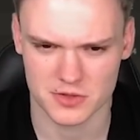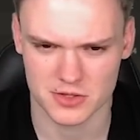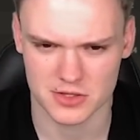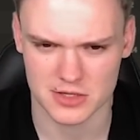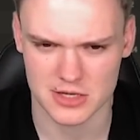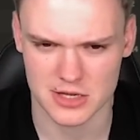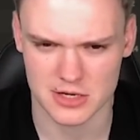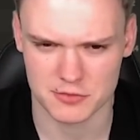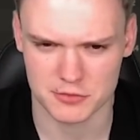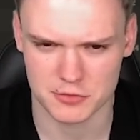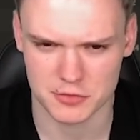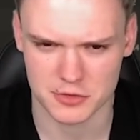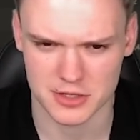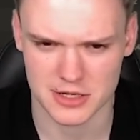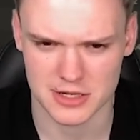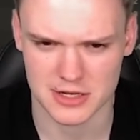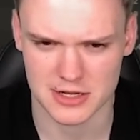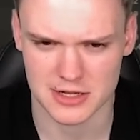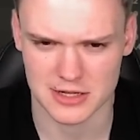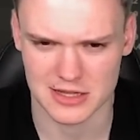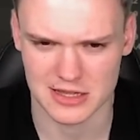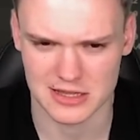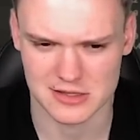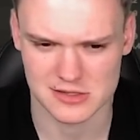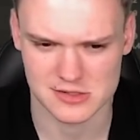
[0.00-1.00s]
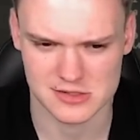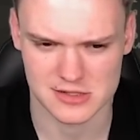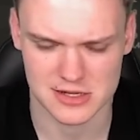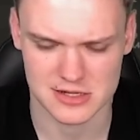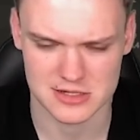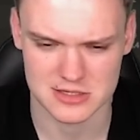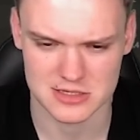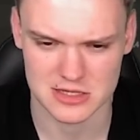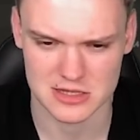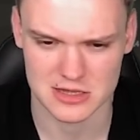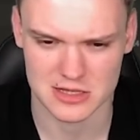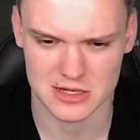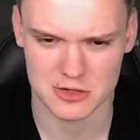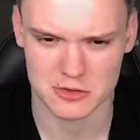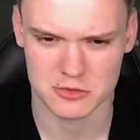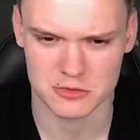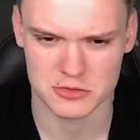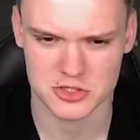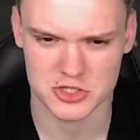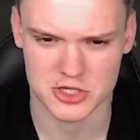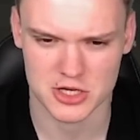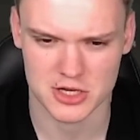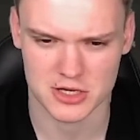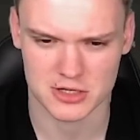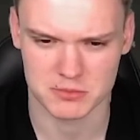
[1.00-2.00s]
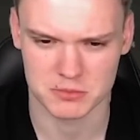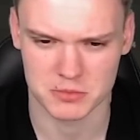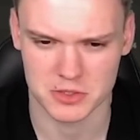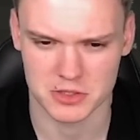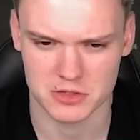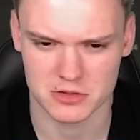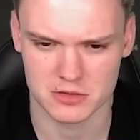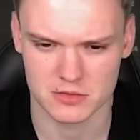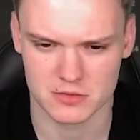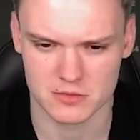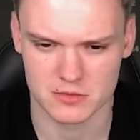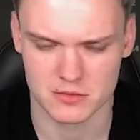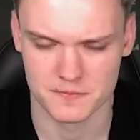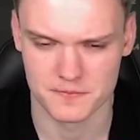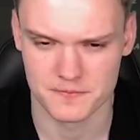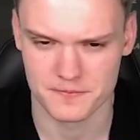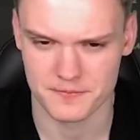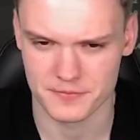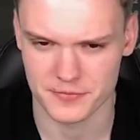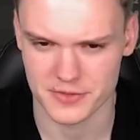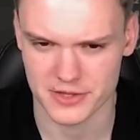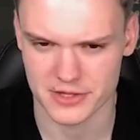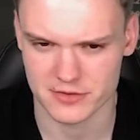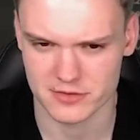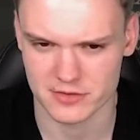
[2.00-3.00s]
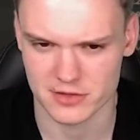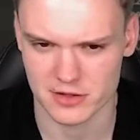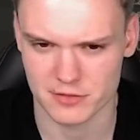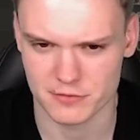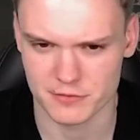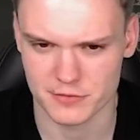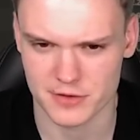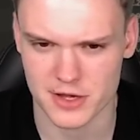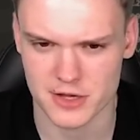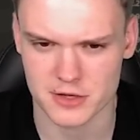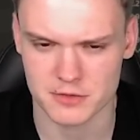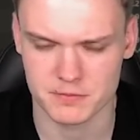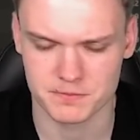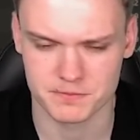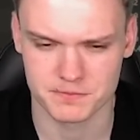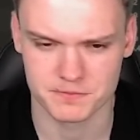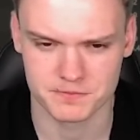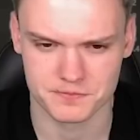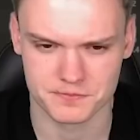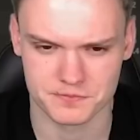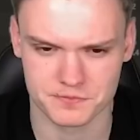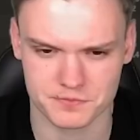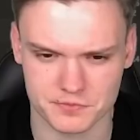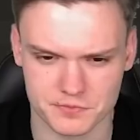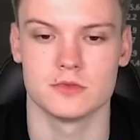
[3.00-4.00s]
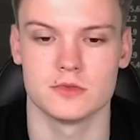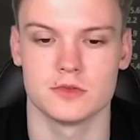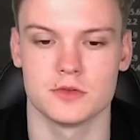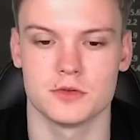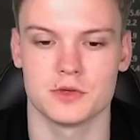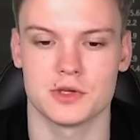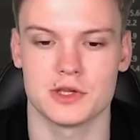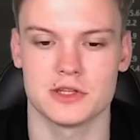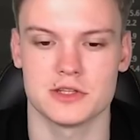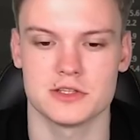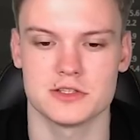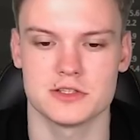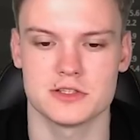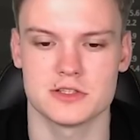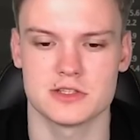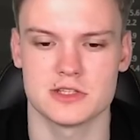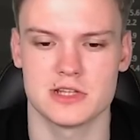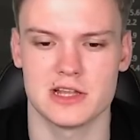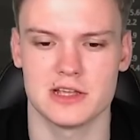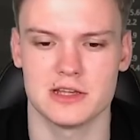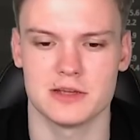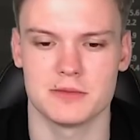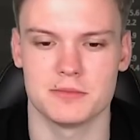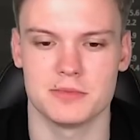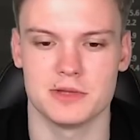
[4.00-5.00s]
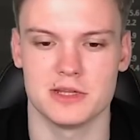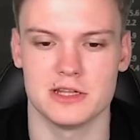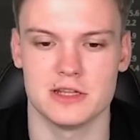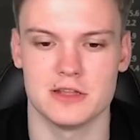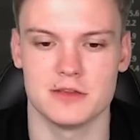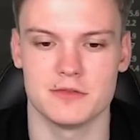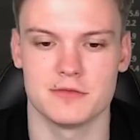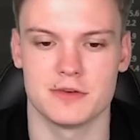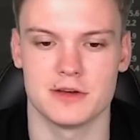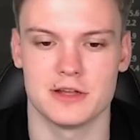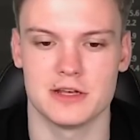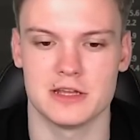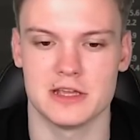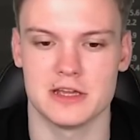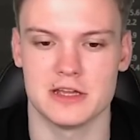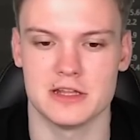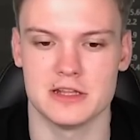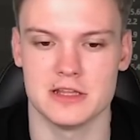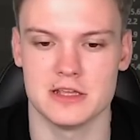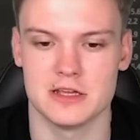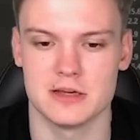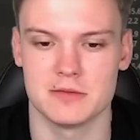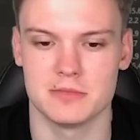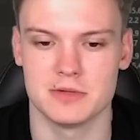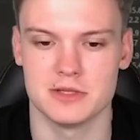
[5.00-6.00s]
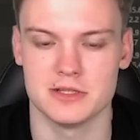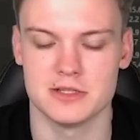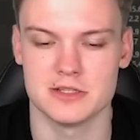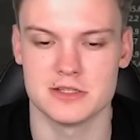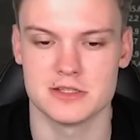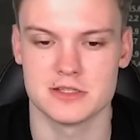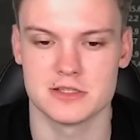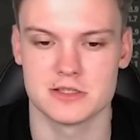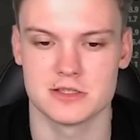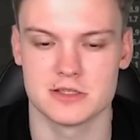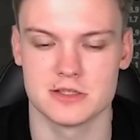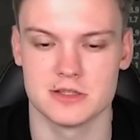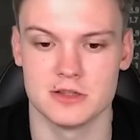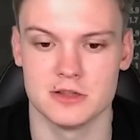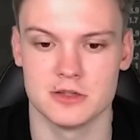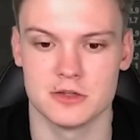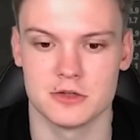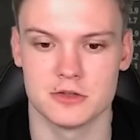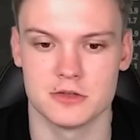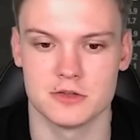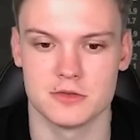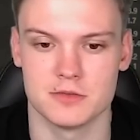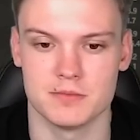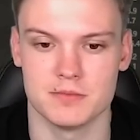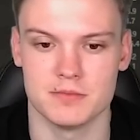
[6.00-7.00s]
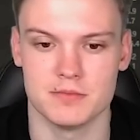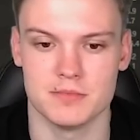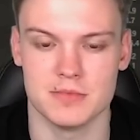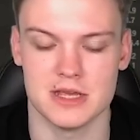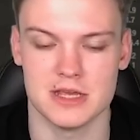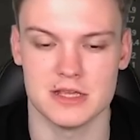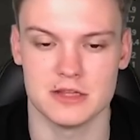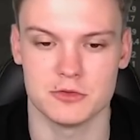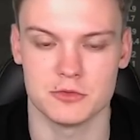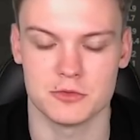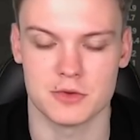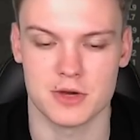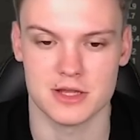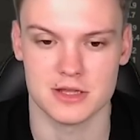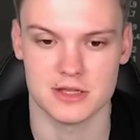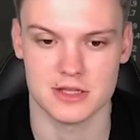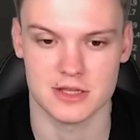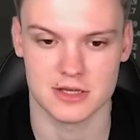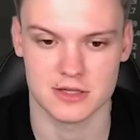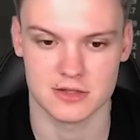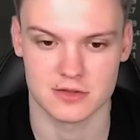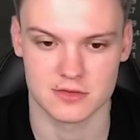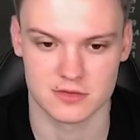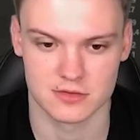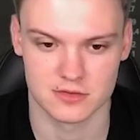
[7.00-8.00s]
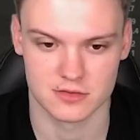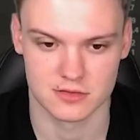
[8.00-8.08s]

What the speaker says: Kind of forgot that he has knight c3 on check, but that's still fine. Okay, this is like a pretty funny idea, but it's not made quite yet.